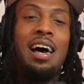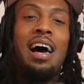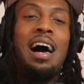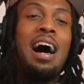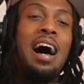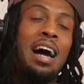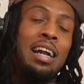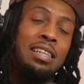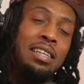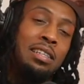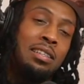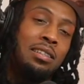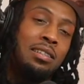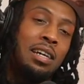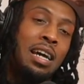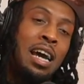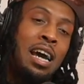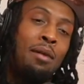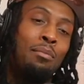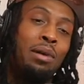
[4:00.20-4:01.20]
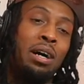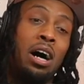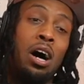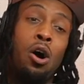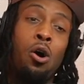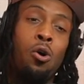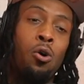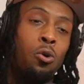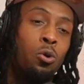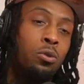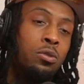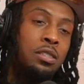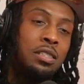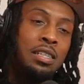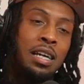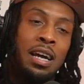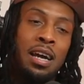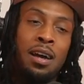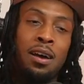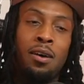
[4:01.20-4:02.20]
I need to have my own
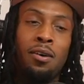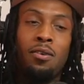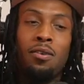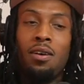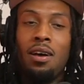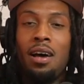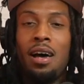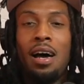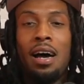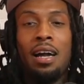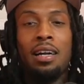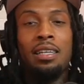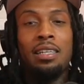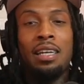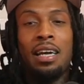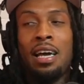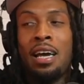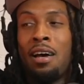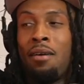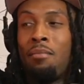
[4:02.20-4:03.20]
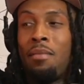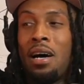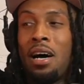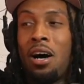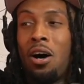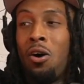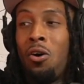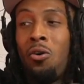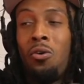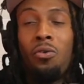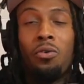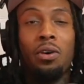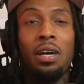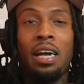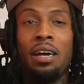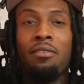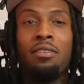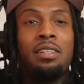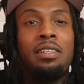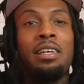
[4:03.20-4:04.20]
sound. I need to have my own
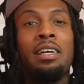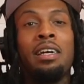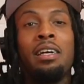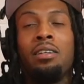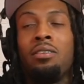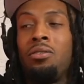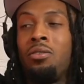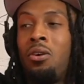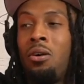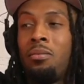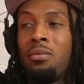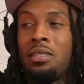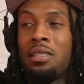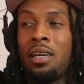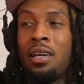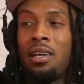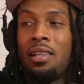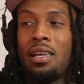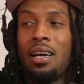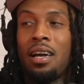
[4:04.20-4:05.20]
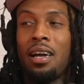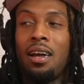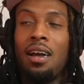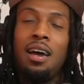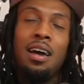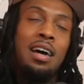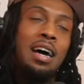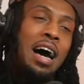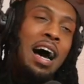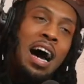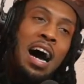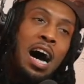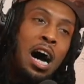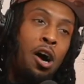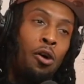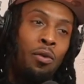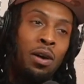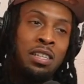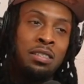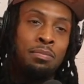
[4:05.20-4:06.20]
everything. You know what I'm saying? Like I
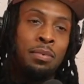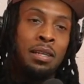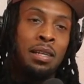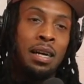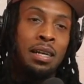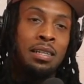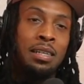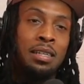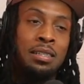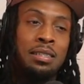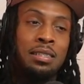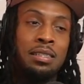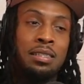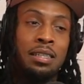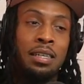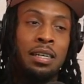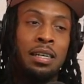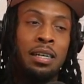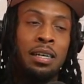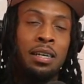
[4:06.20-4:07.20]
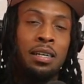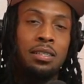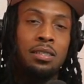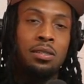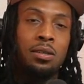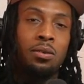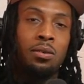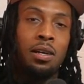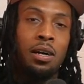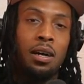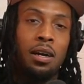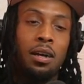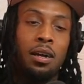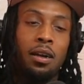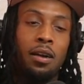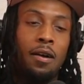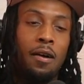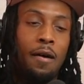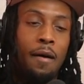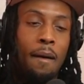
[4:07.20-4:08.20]
always been like that since a kid. So like
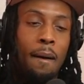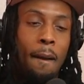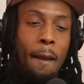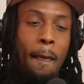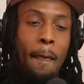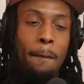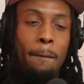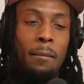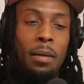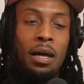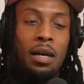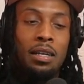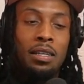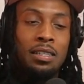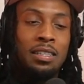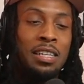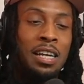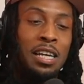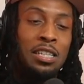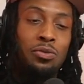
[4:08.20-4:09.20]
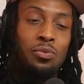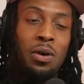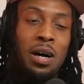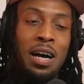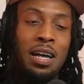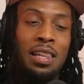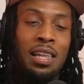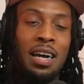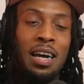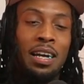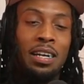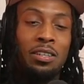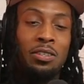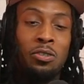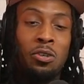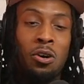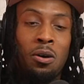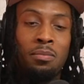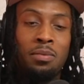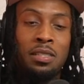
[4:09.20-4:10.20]
okay. that's why like, you
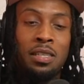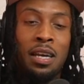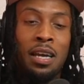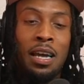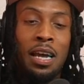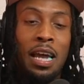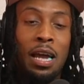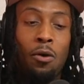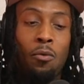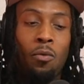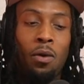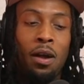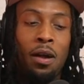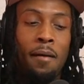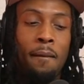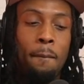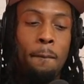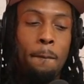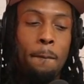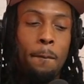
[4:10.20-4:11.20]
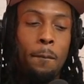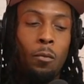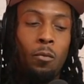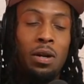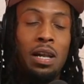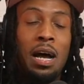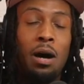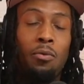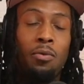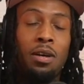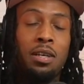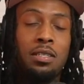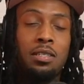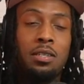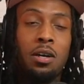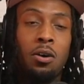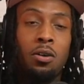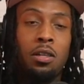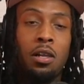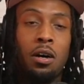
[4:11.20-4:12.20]
know what I'm saying? And when when I went
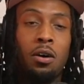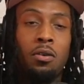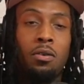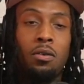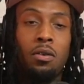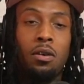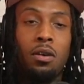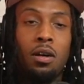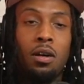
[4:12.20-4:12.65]
solo,